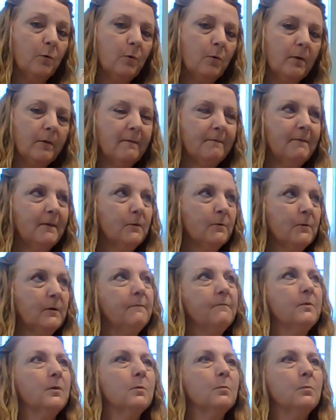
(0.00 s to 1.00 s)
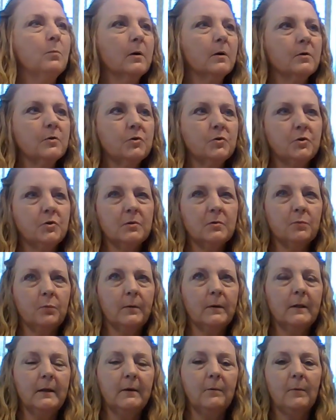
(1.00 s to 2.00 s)
or the very few words just
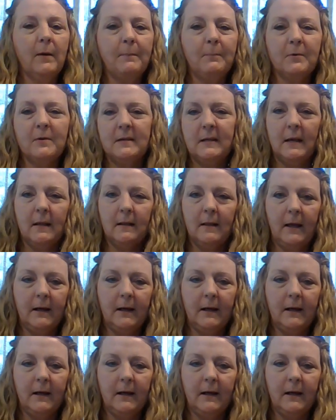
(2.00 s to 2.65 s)
really represent